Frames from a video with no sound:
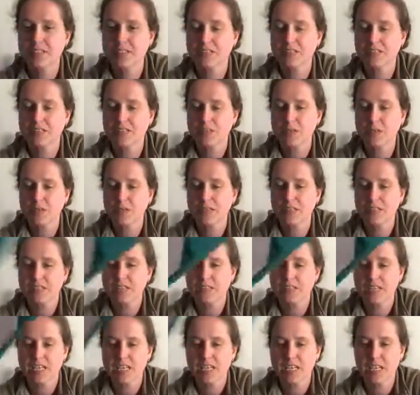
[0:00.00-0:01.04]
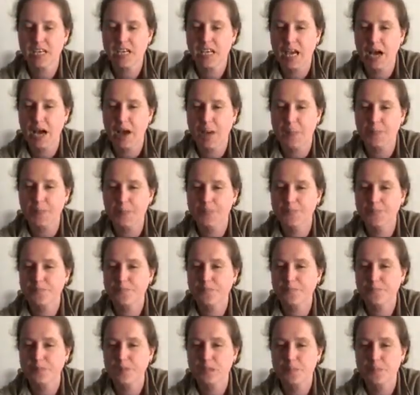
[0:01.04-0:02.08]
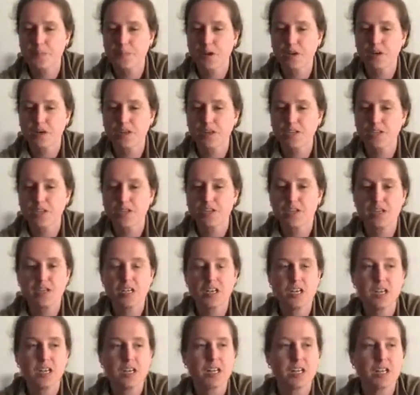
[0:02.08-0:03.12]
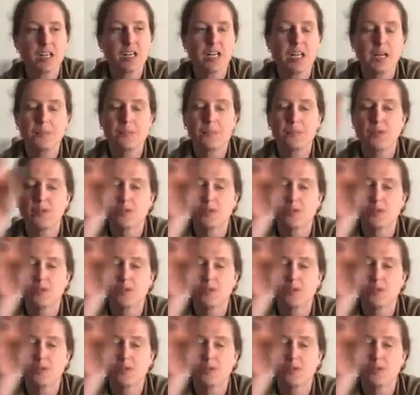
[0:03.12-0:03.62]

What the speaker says: This was the March Club